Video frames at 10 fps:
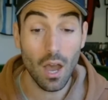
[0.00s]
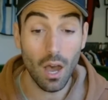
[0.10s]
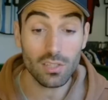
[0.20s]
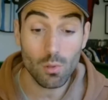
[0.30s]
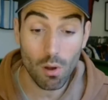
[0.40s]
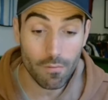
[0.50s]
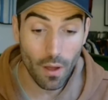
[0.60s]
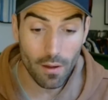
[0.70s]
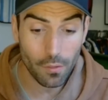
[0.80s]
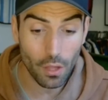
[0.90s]
Arsenal are at
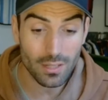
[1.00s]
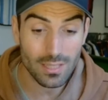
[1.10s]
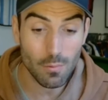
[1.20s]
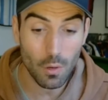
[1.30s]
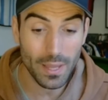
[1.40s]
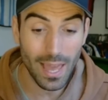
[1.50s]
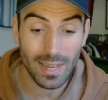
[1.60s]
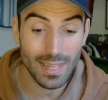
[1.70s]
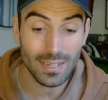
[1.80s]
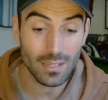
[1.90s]
5:30. Will we get
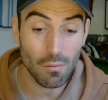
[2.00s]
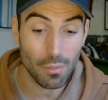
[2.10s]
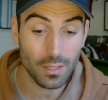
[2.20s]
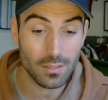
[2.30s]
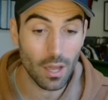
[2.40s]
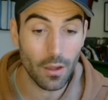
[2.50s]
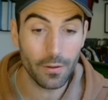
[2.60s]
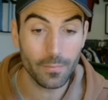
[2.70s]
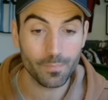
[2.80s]
a leak? I don't think so.